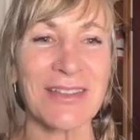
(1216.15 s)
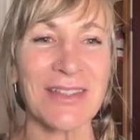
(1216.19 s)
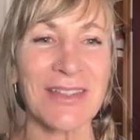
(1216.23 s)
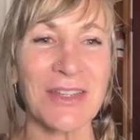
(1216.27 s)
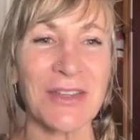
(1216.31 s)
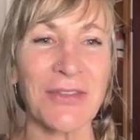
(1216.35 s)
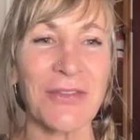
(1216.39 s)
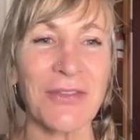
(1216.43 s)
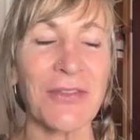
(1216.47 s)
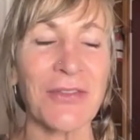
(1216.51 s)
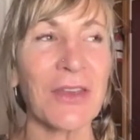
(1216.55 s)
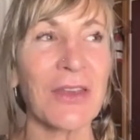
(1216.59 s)

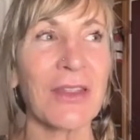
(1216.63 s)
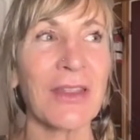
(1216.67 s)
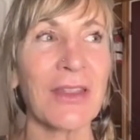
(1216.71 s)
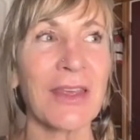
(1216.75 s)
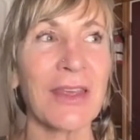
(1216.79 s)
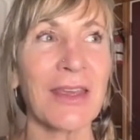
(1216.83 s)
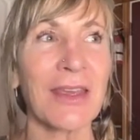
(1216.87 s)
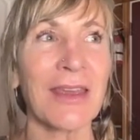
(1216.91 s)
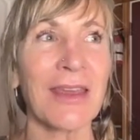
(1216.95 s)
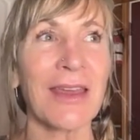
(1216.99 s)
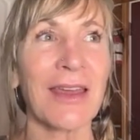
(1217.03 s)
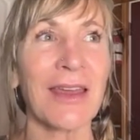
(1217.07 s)
Do you feel
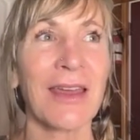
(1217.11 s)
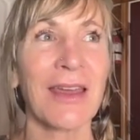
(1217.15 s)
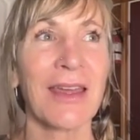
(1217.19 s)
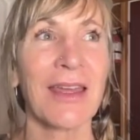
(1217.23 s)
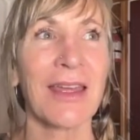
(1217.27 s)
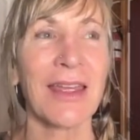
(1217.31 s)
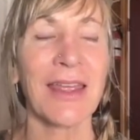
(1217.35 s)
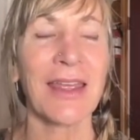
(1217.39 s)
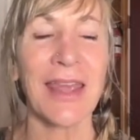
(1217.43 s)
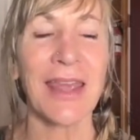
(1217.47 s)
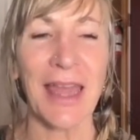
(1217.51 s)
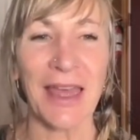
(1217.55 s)
the
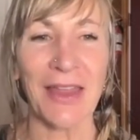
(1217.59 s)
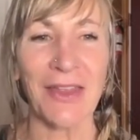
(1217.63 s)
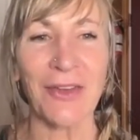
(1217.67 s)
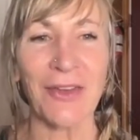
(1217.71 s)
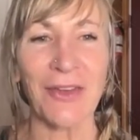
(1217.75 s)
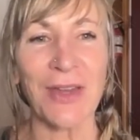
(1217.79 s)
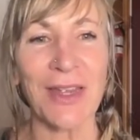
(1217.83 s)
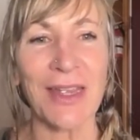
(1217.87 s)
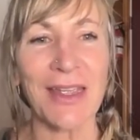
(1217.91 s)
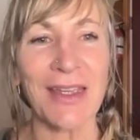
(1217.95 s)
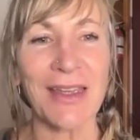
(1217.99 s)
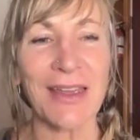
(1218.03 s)

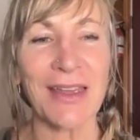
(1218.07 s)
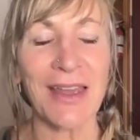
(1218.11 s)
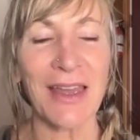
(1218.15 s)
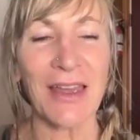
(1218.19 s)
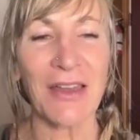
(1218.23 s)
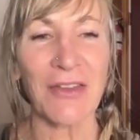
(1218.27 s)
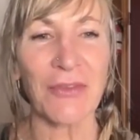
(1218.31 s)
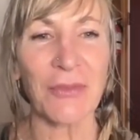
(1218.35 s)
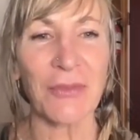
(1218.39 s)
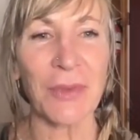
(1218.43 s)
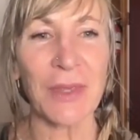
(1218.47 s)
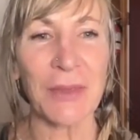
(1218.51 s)
gathering
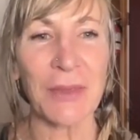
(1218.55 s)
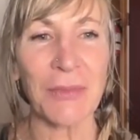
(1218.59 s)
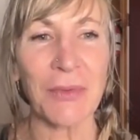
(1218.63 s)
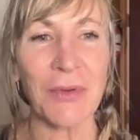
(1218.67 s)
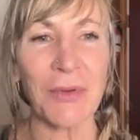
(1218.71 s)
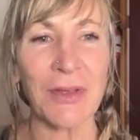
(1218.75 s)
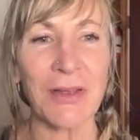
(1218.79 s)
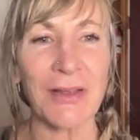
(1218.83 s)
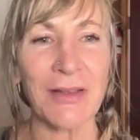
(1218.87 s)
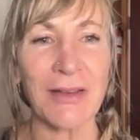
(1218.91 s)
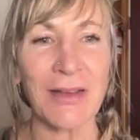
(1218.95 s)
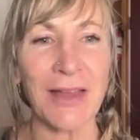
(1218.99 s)
of
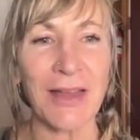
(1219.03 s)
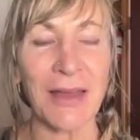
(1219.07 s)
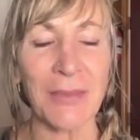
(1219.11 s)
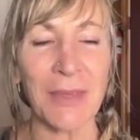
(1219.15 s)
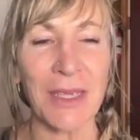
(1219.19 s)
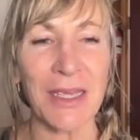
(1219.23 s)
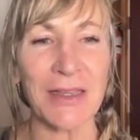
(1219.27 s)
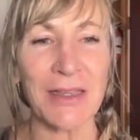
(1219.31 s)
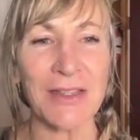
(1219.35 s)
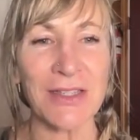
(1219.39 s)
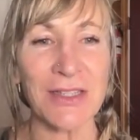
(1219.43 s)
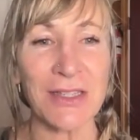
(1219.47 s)
people
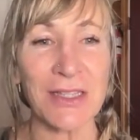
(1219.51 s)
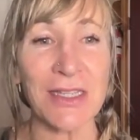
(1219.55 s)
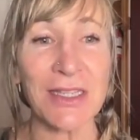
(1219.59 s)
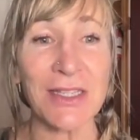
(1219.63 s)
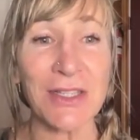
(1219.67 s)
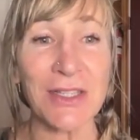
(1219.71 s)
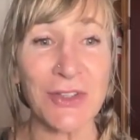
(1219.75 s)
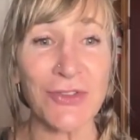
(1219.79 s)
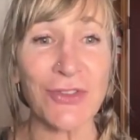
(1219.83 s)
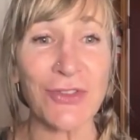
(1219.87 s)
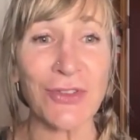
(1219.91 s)
coming to this